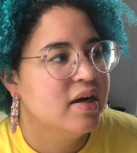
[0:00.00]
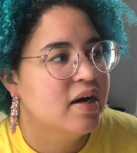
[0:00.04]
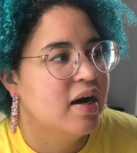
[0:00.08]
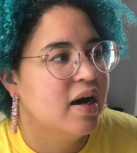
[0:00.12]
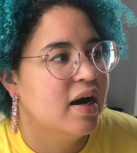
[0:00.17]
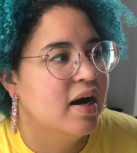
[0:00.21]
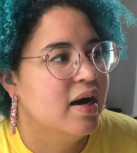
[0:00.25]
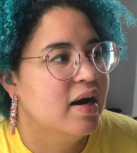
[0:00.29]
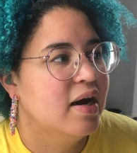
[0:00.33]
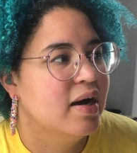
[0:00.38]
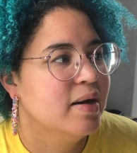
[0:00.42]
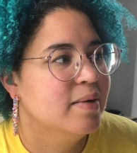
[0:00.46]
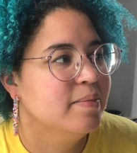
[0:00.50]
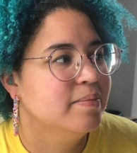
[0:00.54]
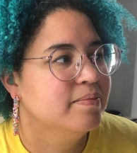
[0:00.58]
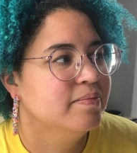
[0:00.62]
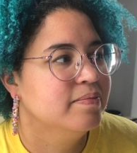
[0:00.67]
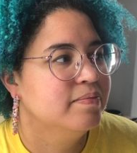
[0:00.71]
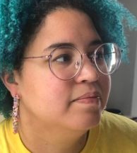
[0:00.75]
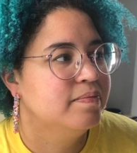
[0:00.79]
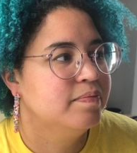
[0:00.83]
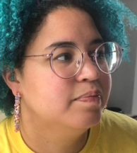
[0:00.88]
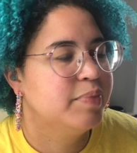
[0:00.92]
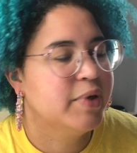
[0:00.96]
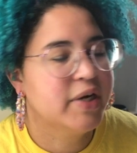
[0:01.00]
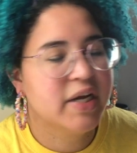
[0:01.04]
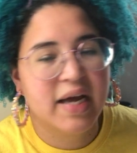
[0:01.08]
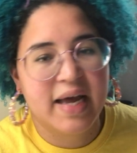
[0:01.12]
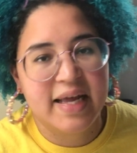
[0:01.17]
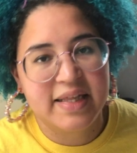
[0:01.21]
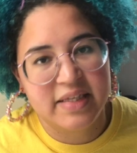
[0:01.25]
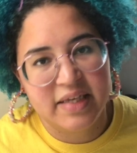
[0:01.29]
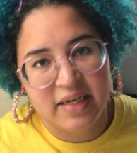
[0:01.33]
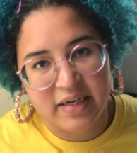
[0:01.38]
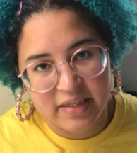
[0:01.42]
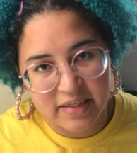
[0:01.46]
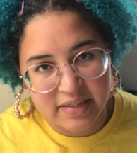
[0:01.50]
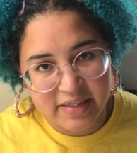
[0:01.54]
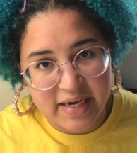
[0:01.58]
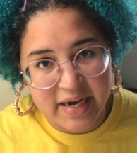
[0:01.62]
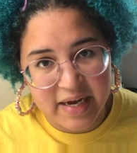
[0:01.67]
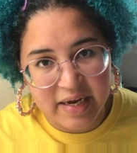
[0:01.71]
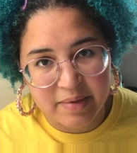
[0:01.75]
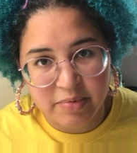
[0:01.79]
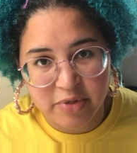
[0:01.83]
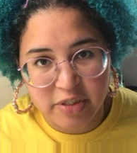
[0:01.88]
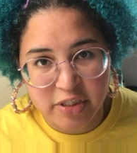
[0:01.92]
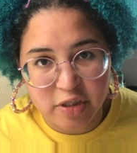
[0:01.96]
Um, but at the end of the day,
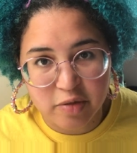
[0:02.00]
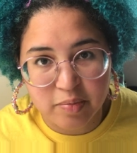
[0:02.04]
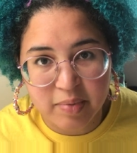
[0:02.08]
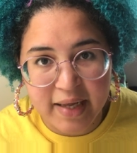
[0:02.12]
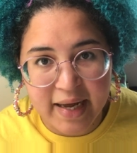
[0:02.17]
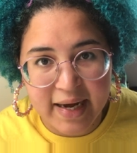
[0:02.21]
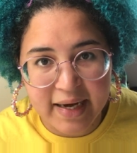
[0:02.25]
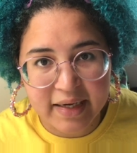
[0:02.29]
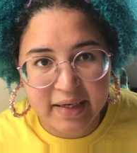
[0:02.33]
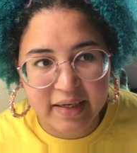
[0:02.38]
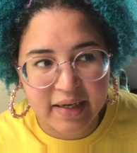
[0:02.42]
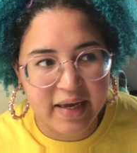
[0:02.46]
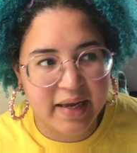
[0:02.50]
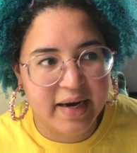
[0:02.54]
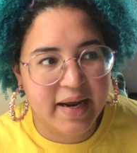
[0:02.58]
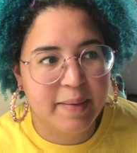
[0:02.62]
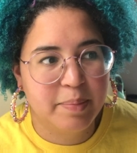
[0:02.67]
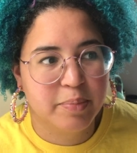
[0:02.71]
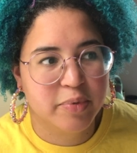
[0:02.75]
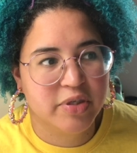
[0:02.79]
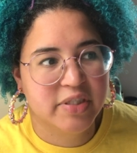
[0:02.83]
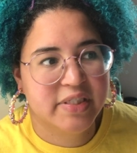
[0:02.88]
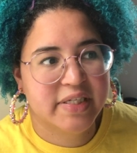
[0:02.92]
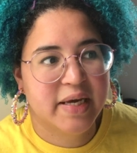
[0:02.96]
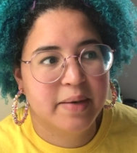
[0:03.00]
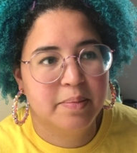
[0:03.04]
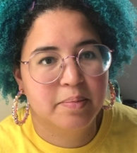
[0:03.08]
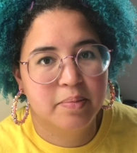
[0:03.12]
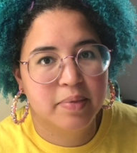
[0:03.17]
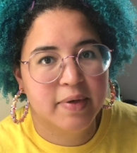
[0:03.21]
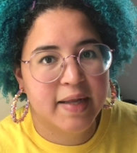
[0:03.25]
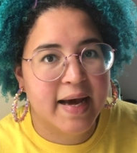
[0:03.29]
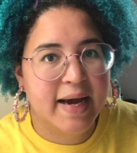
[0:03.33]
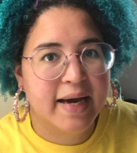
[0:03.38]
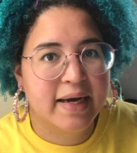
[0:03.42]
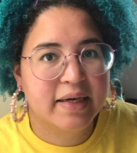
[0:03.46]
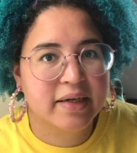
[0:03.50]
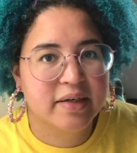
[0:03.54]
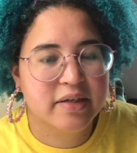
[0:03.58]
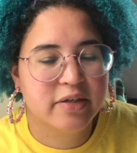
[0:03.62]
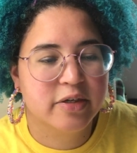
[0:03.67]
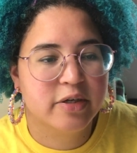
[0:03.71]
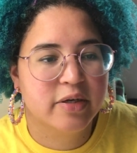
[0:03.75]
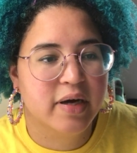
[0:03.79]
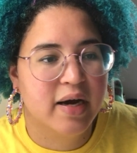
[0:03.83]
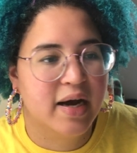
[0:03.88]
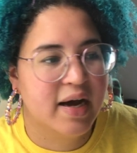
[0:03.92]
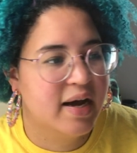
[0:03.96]
I'm still black and I present black.
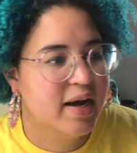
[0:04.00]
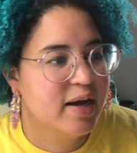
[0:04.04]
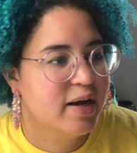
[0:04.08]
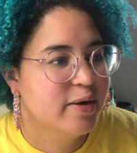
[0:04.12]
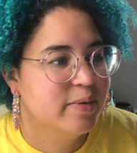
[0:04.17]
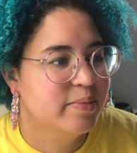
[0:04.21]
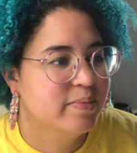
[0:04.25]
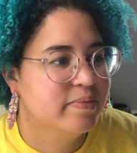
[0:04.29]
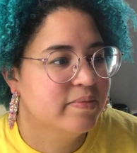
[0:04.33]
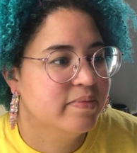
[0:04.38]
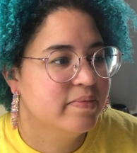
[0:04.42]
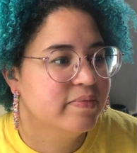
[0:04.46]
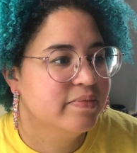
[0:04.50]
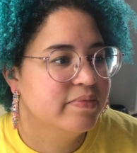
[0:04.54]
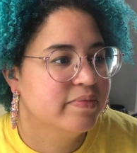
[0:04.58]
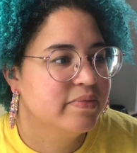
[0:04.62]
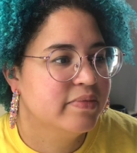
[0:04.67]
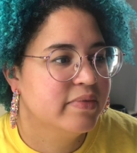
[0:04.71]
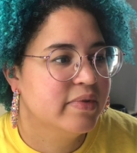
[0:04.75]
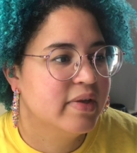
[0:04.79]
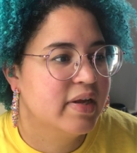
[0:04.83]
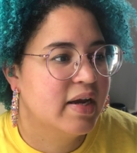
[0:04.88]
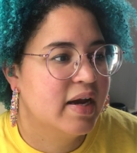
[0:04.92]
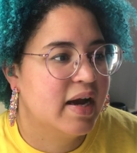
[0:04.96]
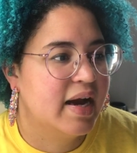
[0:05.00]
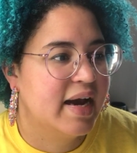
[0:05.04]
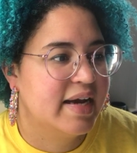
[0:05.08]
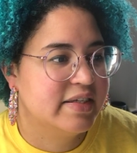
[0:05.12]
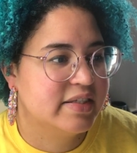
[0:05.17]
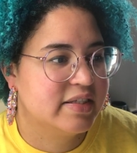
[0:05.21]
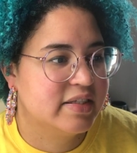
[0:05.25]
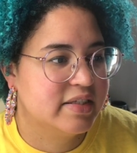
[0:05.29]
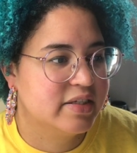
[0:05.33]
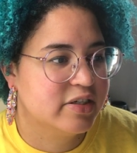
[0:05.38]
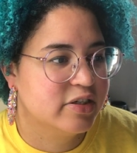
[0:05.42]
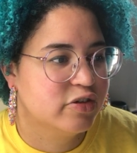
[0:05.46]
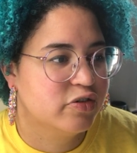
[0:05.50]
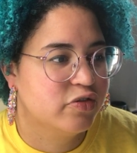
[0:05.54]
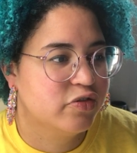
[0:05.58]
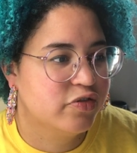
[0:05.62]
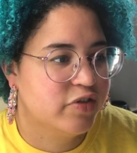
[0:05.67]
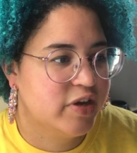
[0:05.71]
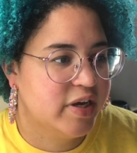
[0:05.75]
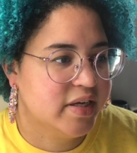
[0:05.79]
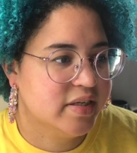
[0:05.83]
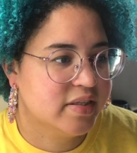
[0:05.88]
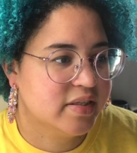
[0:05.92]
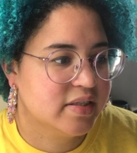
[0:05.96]
Um, I still
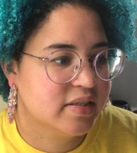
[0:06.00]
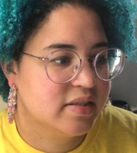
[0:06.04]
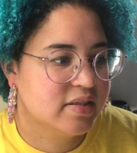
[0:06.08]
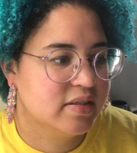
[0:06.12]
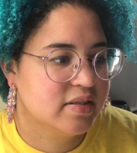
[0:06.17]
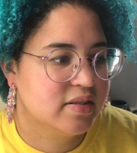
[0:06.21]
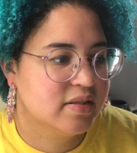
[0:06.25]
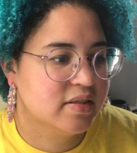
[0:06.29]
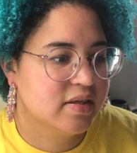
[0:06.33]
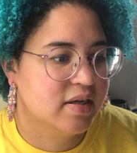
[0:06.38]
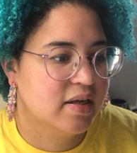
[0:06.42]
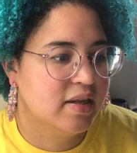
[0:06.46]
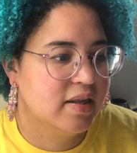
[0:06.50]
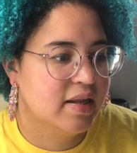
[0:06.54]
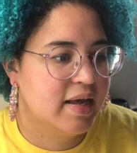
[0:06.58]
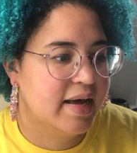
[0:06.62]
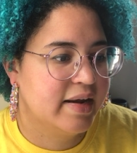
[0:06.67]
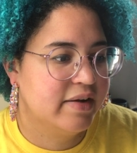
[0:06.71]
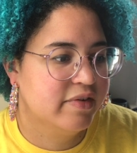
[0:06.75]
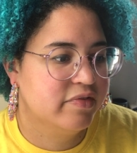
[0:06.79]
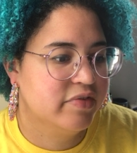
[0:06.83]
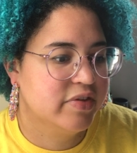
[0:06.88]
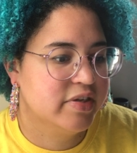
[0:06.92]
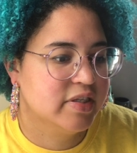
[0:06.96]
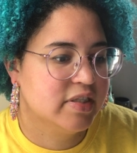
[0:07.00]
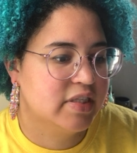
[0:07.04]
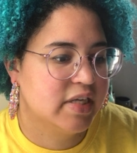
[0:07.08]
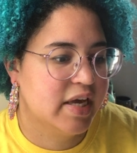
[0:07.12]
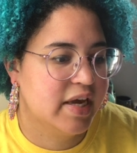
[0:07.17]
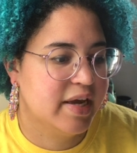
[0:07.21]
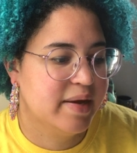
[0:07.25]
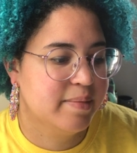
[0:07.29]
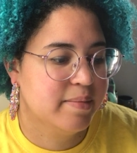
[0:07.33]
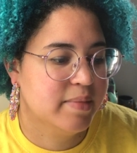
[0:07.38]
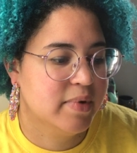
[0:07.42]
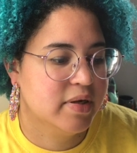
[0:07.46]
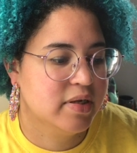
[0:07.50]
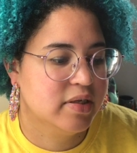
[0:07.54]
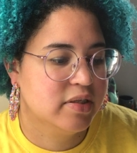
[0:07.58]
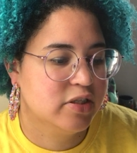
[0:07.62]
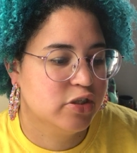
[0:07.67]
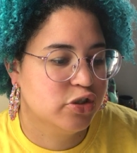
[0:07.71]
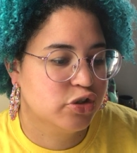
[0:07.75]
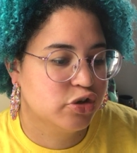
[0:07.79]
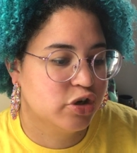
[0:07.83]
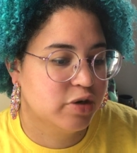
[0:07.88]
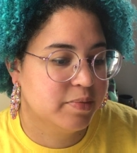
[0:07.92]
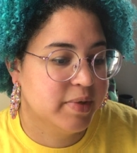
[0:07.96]
face a lot of the same
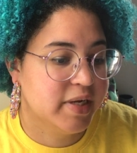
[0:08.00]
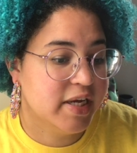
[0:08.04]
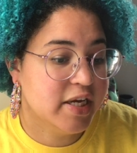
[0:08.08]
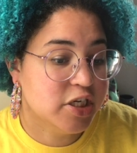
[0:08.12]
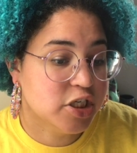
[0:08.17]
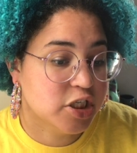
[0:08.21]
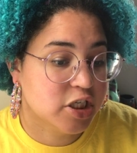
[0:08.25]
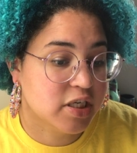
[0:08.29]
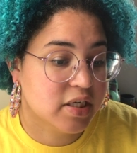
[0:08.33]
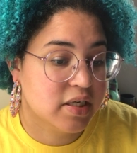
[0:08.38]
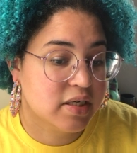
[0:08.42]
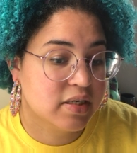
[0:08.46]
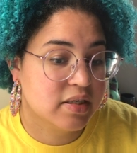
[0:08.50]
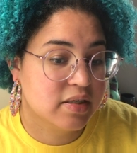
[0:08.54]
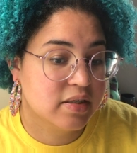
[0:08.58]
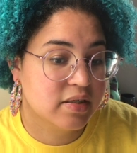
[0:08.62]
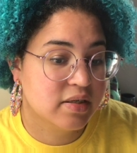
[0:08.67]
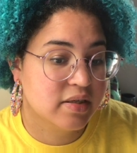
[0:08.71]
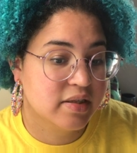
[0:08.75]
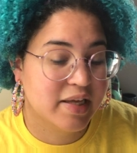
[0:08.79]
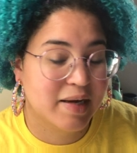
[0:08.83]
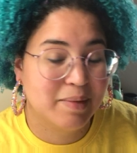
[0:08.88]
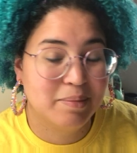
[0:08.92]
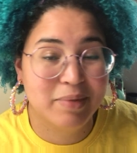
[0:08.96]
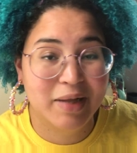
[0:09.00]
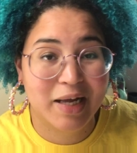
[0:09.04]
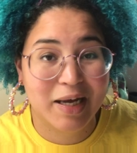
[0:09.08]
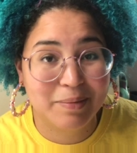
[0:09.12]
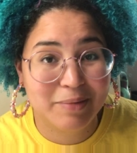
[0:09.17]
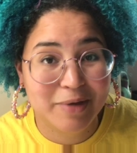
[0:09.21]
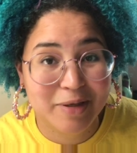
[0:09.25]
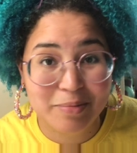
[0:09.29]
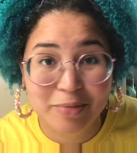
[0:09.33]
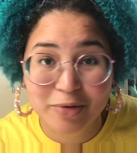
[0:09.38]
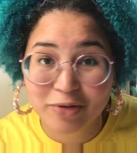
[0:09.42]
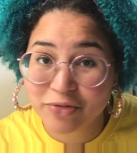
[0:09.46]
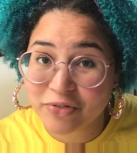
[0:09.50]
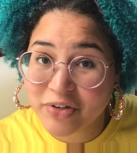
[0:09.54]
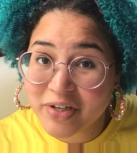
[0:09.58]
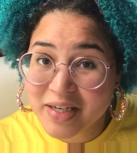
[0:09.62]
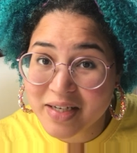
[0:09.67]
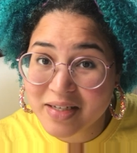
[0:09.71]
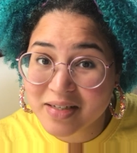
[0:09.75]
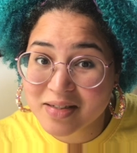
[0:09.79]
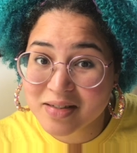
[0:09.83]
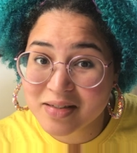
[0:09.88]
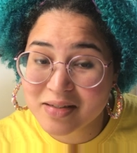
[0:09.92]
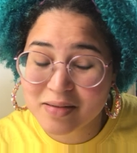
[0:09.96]
discrimination that black people
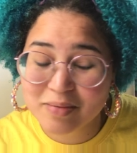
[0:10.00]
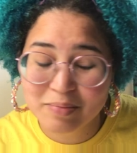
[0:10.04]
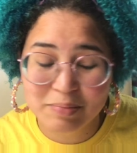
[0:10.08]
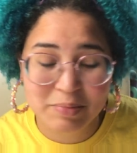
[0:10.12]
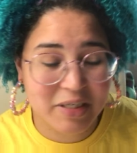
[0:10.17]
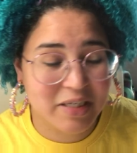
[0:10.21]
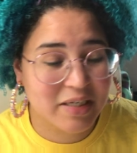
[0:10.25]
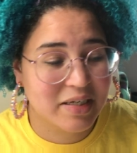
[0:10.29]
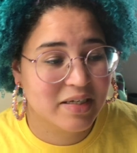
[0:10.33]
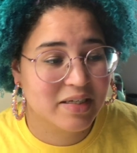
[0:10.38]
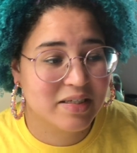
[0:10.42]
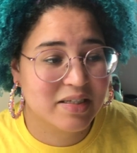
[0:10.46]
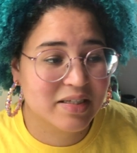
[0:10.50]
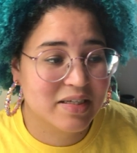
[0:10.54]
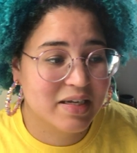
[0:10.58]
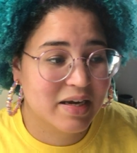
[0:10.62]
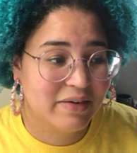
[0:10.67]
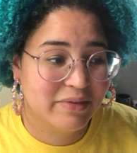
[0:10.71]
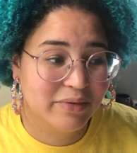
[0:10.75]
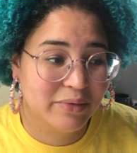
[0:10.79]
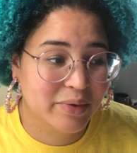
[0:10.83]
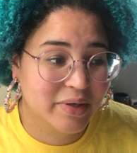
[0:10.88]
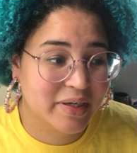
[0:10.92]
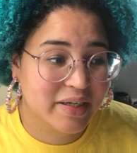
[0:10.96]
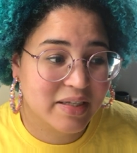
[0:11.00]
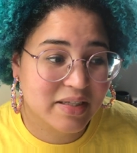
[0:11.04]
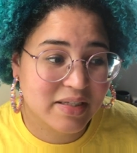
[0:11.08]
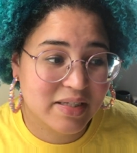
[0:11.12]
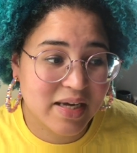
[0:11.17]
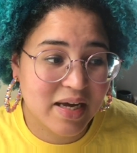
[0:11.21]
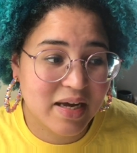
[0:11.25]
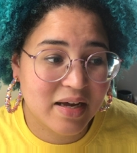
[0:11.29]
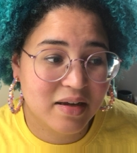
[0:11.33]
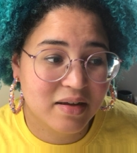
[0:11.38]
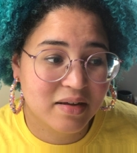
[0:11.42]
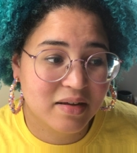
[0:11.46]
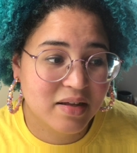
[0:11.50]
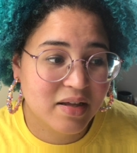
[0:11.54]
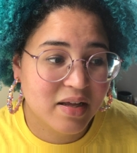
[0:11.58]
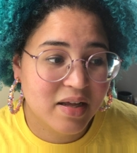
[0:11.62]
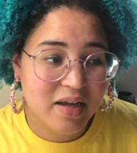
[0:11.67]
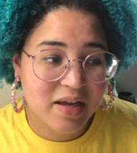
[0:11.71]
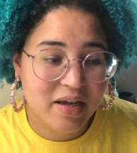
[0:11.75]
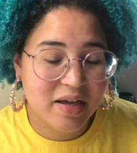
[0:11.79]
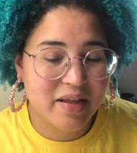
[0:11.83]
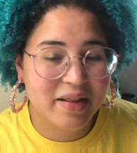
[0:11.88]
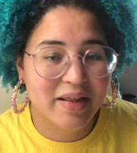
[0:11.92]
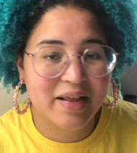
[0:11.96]
face because everyone can tell
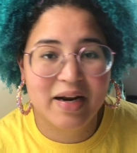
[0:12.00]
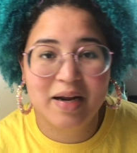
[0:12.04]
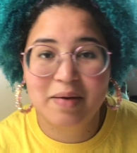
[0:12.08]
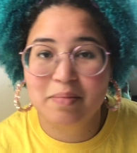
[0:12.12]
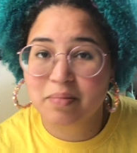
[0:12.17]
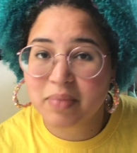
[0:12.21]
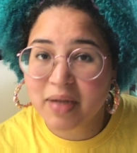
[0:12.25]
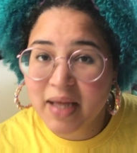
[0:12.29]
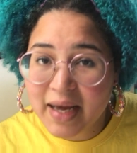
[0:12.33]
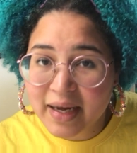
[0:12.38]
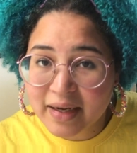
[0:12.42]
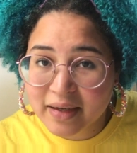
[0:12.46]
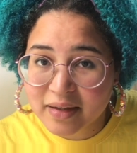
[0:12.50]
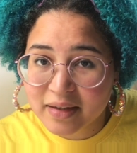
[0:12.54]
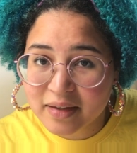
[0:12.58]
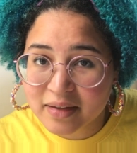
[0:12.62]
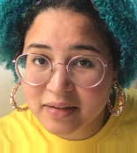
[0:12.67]
that I'm black.